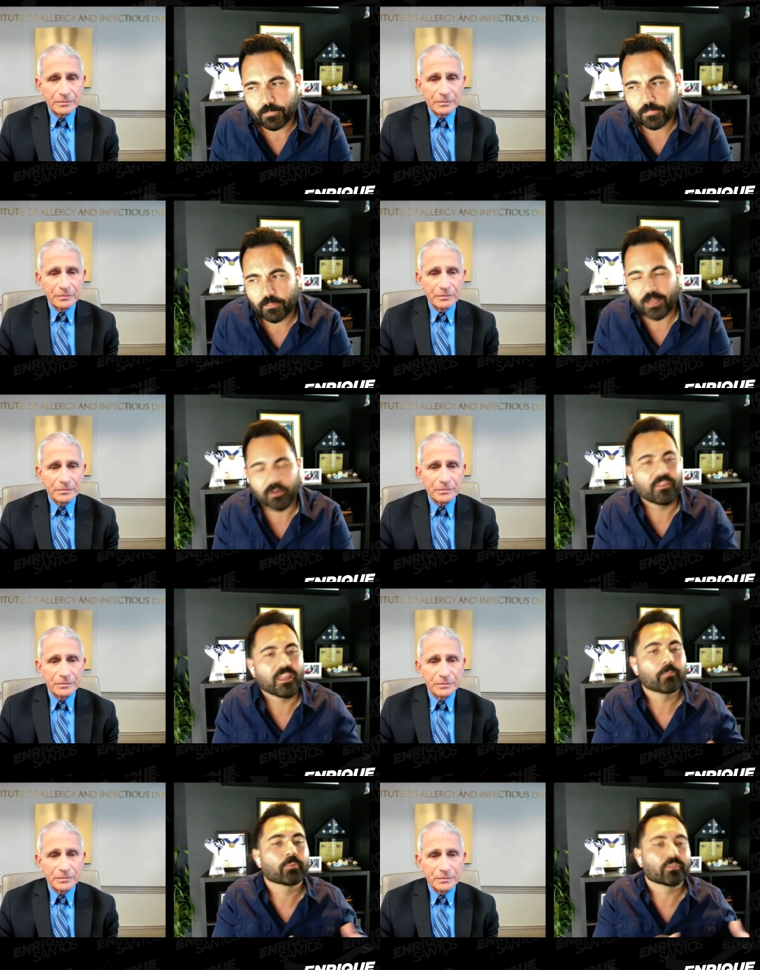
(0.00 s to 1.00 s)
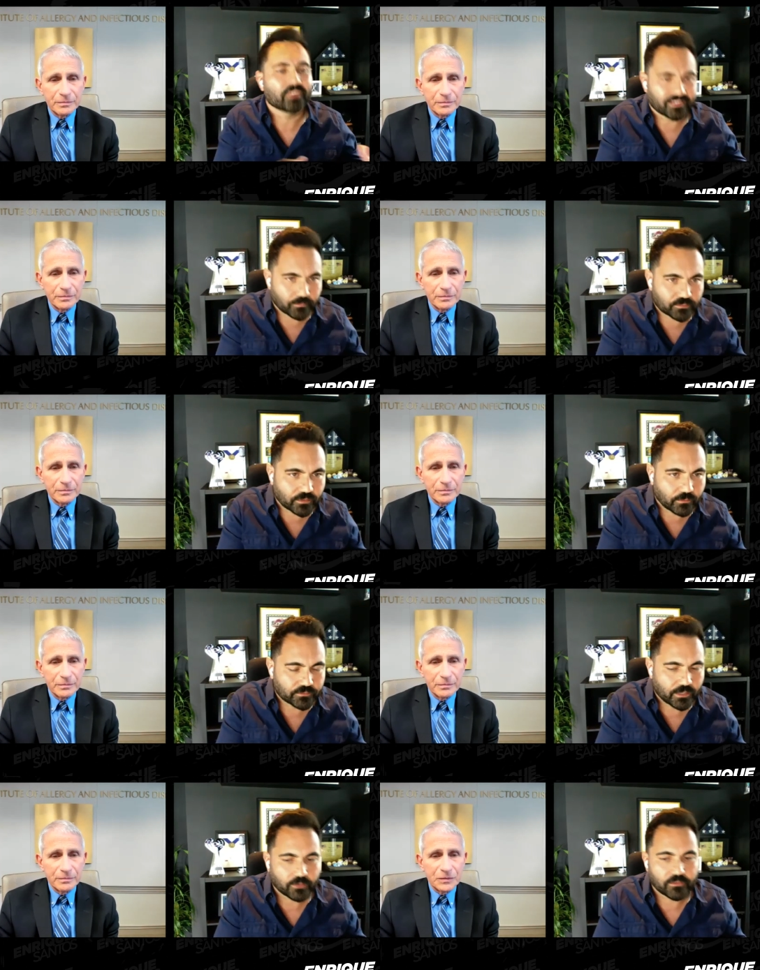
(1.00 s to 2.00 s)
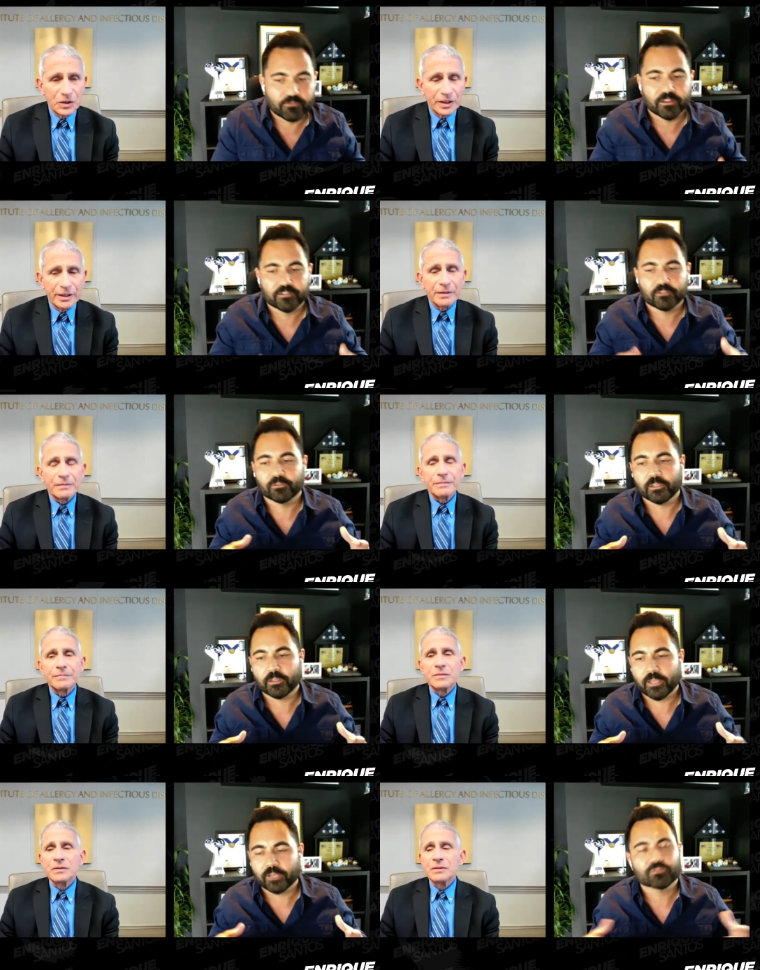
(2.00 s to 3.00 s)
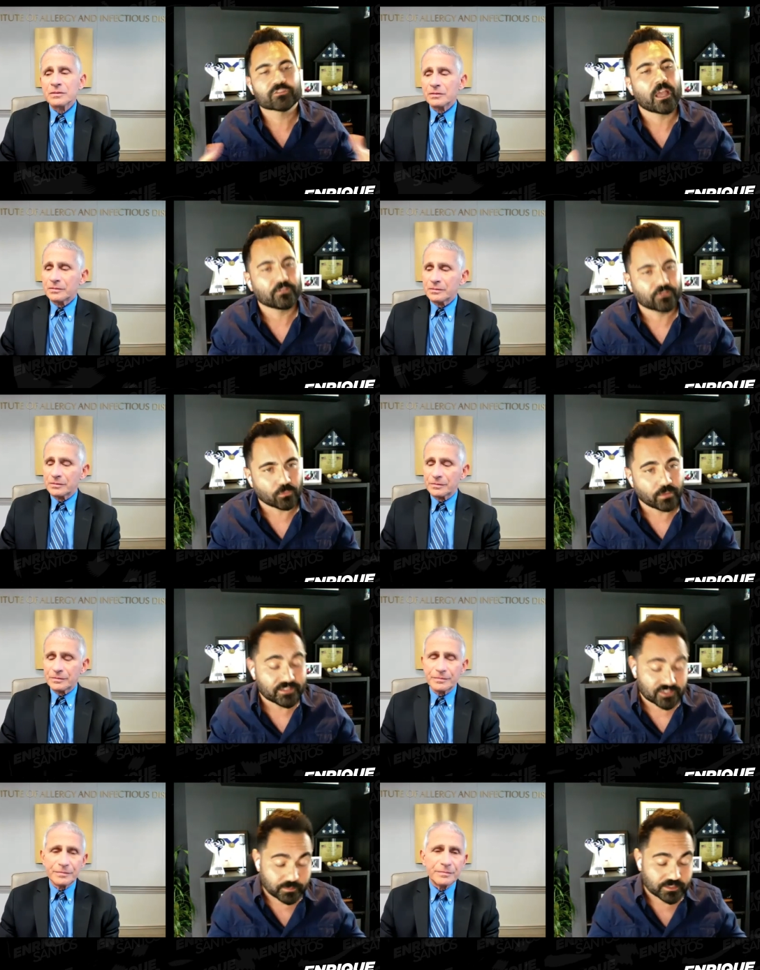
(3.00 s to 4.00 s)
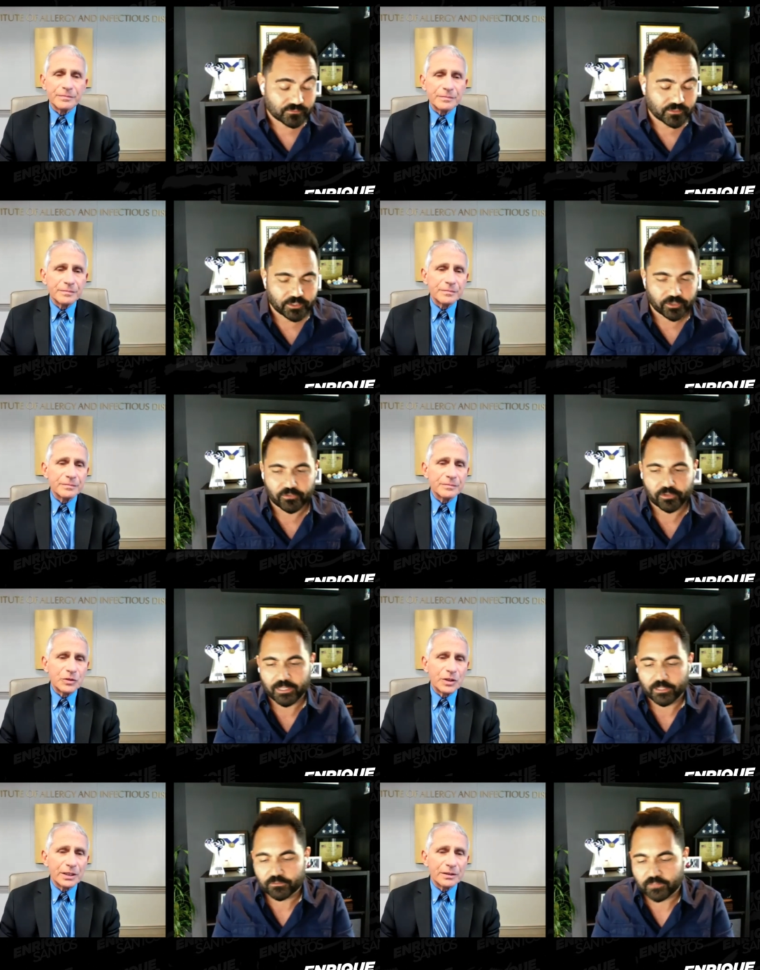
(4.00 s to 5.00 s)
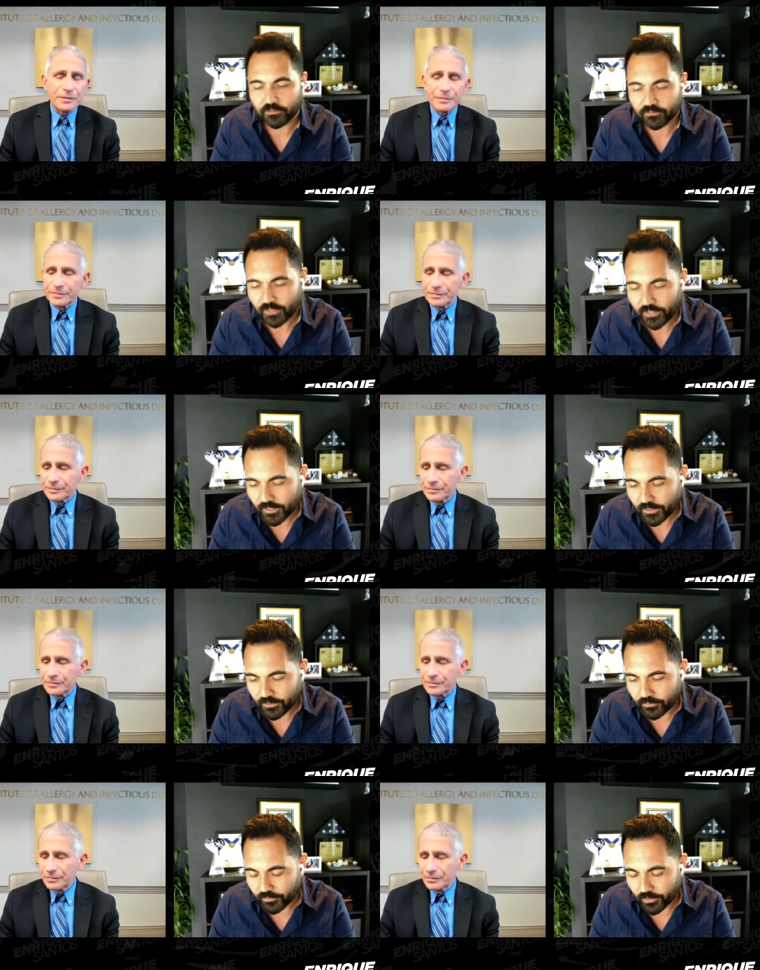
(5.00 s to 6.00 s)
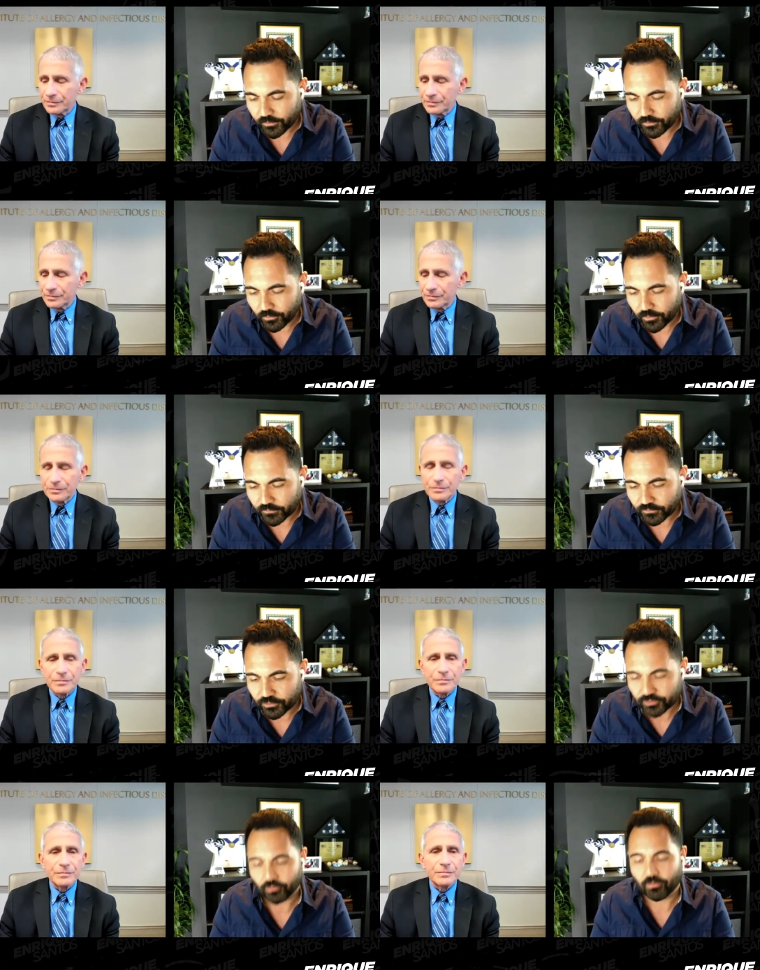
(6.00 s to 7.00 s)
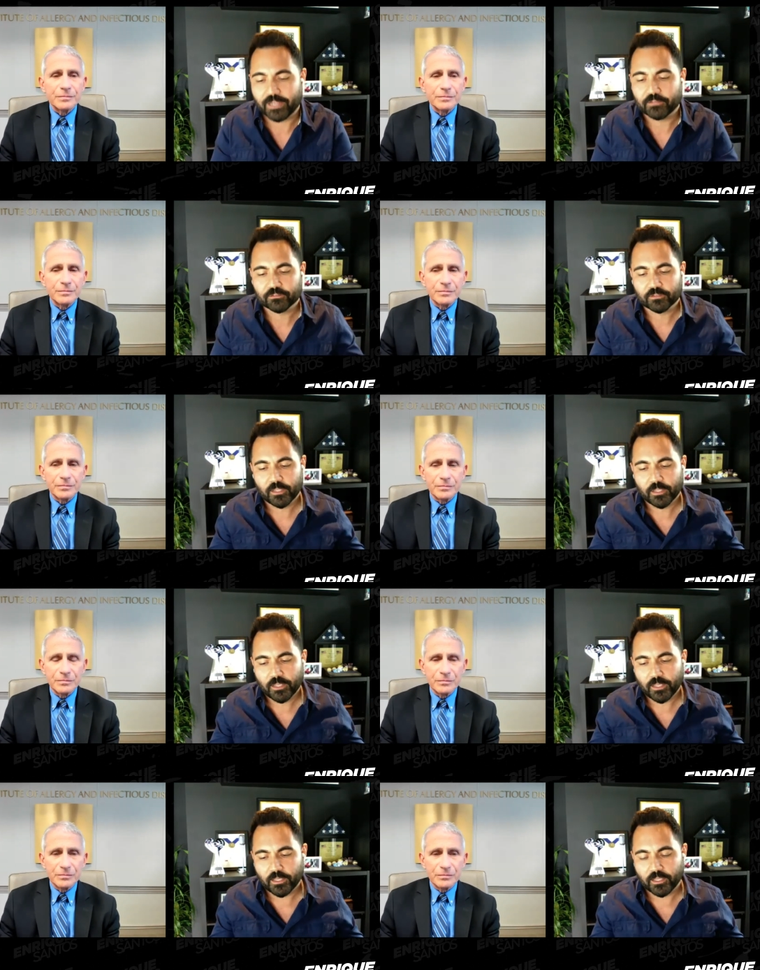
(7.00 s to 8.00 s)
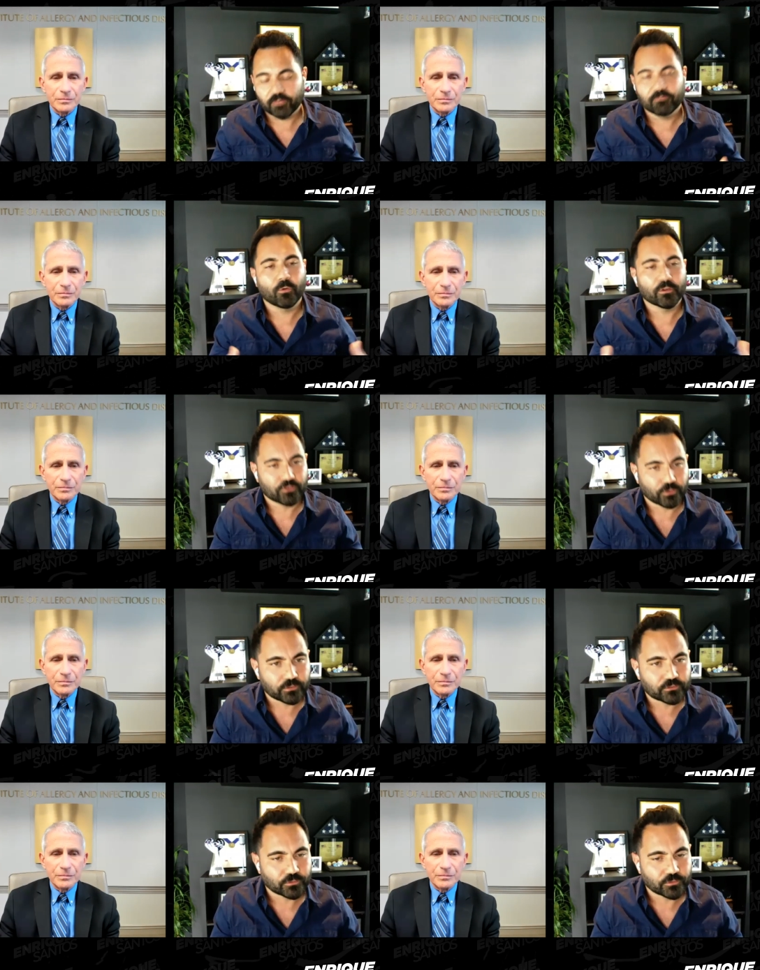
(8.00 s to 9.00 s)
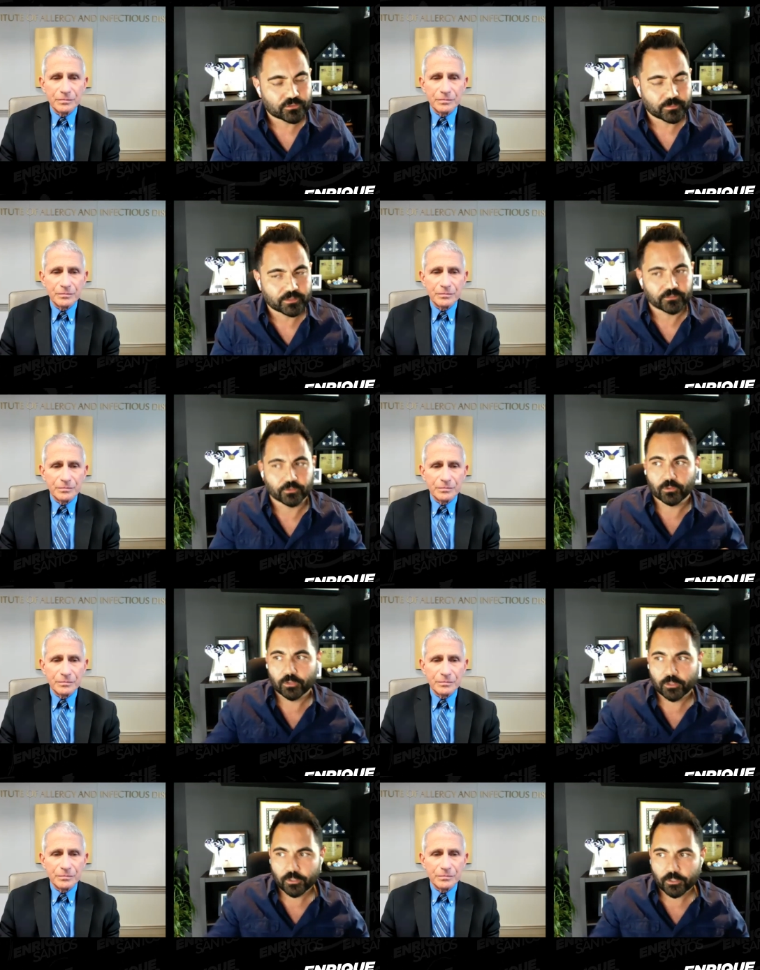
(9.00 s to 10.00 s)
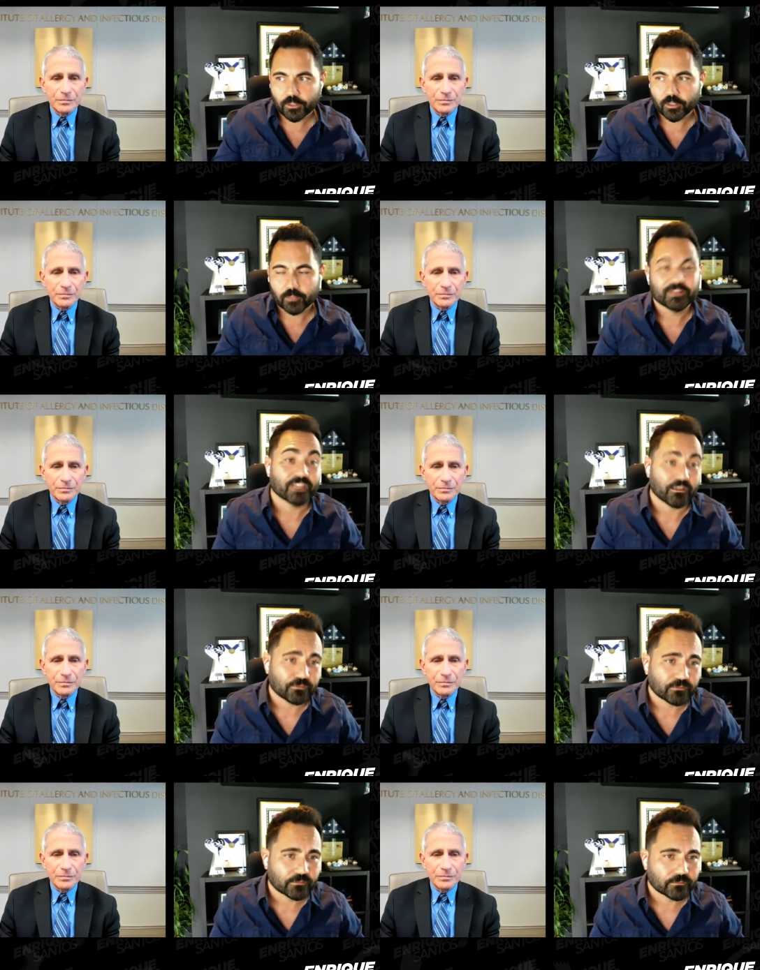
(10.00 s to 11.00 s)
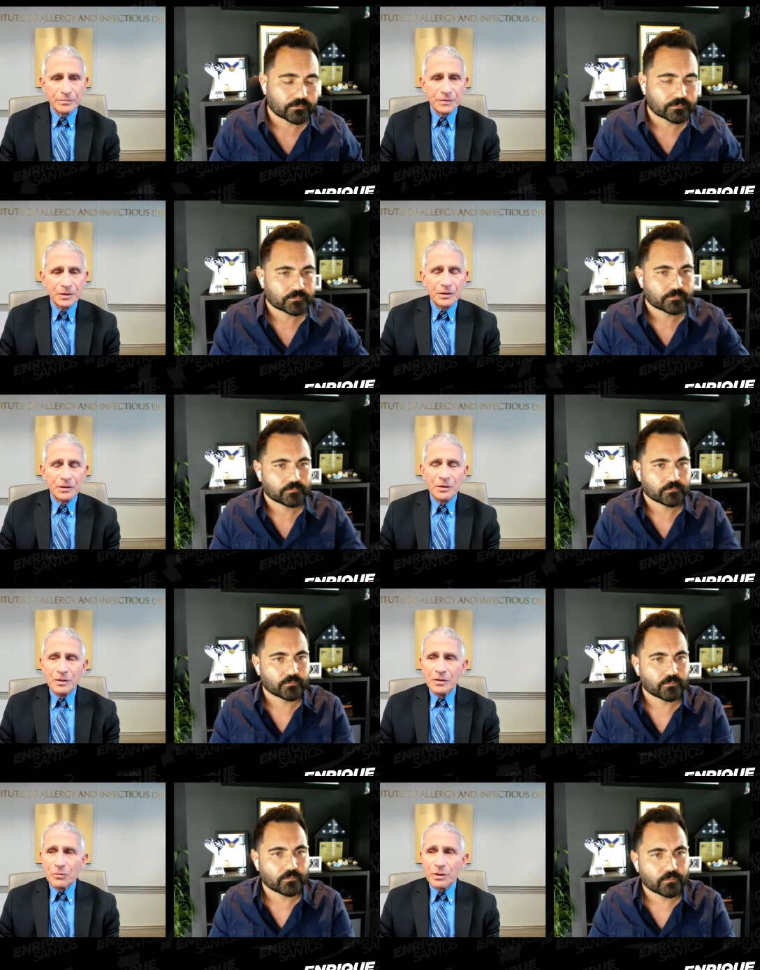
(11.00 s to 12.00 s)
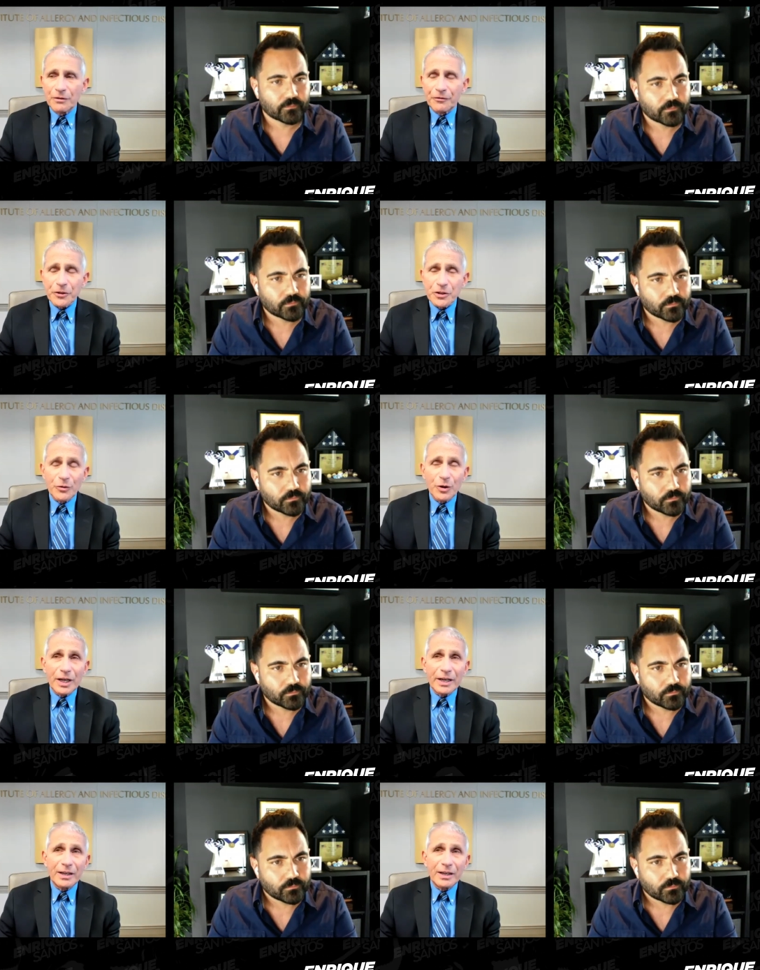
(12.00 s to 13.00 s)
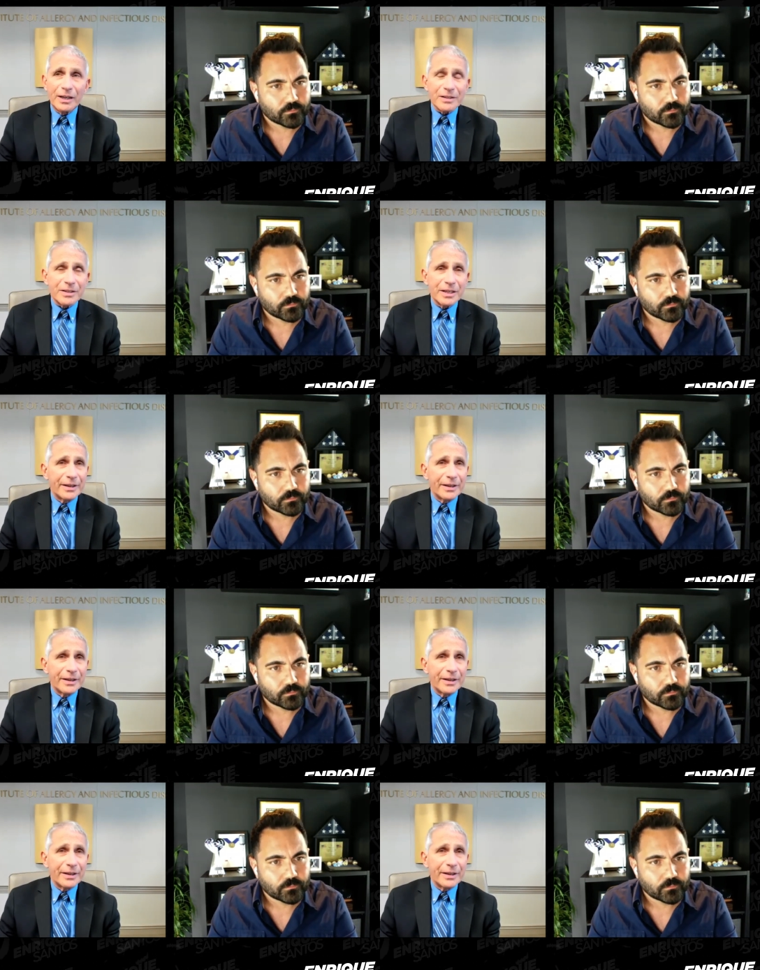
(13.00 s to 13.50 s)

Speaker 1: how can they protect themselves? How can they effectively exercise their rights, specifically here in the United States, uh, their, our, you know, our constitutional rights, and, and voice their concerns, but still uh, be safe? Well, first of
Speaker 2: all, I'd like to say